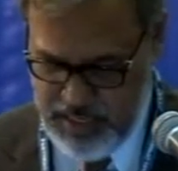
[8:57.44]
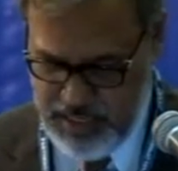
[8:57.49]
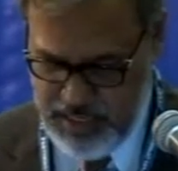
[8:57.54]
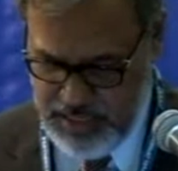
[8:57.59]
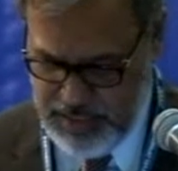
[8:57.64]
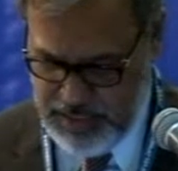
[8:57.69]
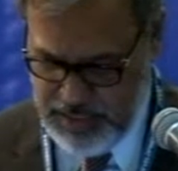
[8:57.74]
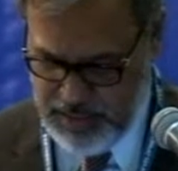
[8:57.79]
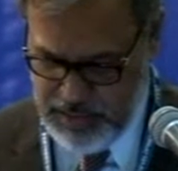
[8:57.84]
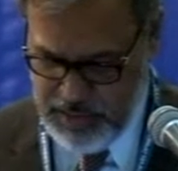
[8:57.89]

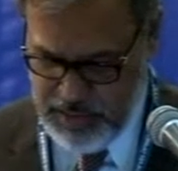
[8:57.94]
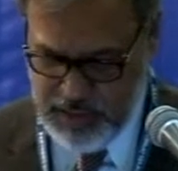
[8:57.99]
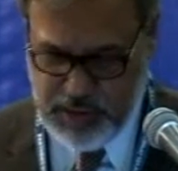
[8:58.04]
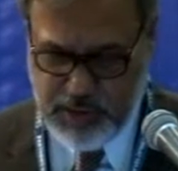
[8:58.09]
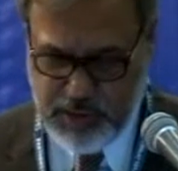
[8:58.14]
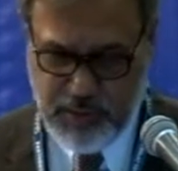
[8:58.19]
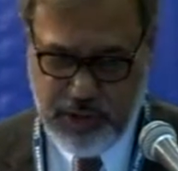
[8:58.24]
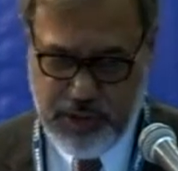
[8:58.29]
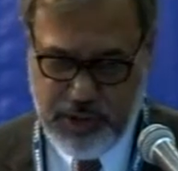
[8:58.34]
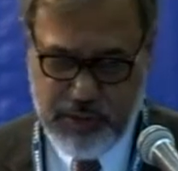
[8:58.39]
and it has raised
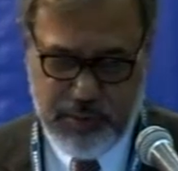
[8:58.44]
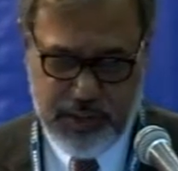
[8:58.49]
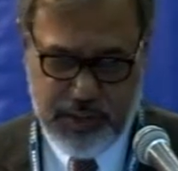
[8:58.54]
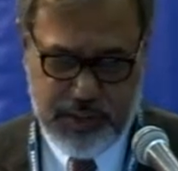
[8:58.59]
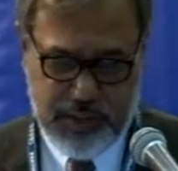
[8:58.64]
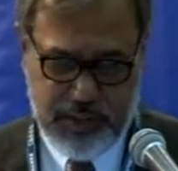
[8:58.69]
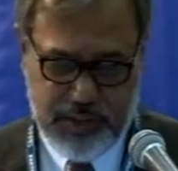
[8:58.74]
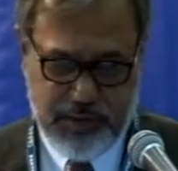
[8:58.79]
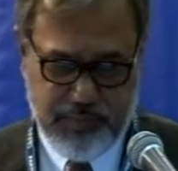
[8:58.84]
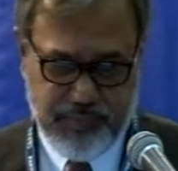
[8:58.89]
up to
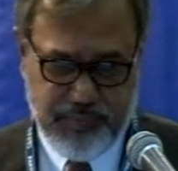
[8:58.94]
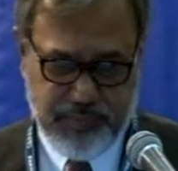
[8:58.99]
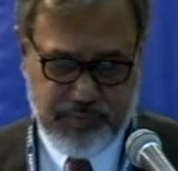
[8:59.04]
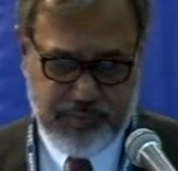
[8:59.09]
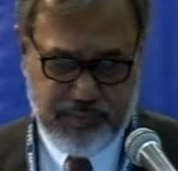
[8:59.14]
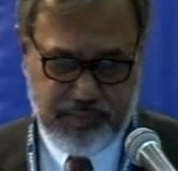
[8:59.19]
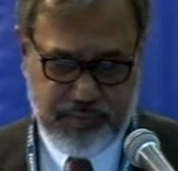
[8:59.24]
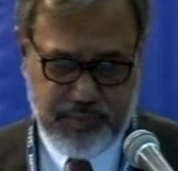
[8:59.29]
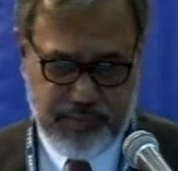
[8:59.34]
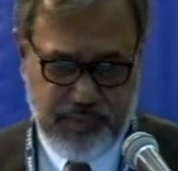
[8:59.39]
80%.
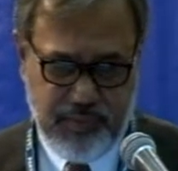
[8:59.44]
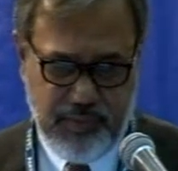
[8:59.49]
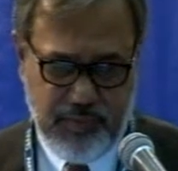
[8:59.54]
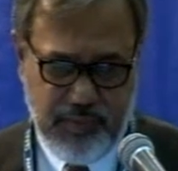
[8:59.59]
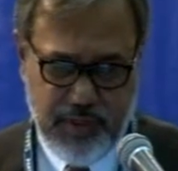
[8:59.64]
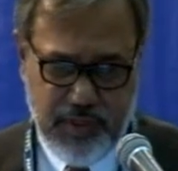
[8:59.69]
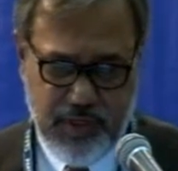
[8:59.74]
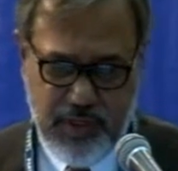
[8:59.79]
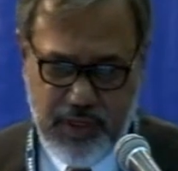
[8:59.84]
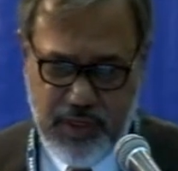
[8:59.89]

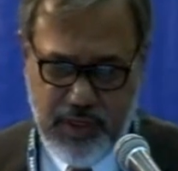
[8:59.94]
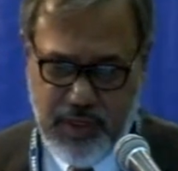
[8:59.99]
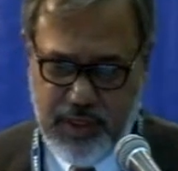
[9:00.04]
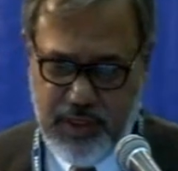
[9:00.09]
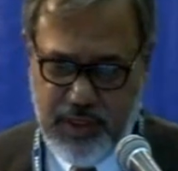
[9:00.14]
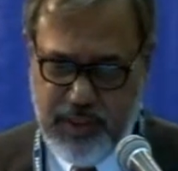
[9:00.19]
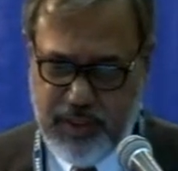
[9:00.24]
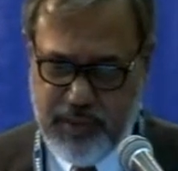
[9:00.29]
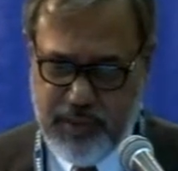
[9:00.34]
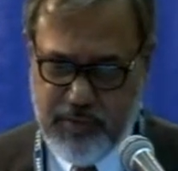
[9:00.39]

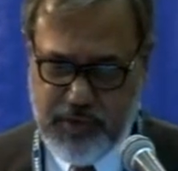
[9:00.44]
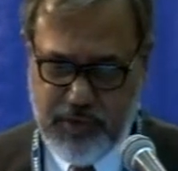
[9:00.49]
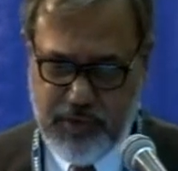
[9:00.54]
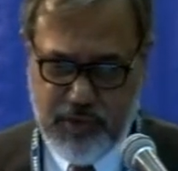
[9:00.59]
In terms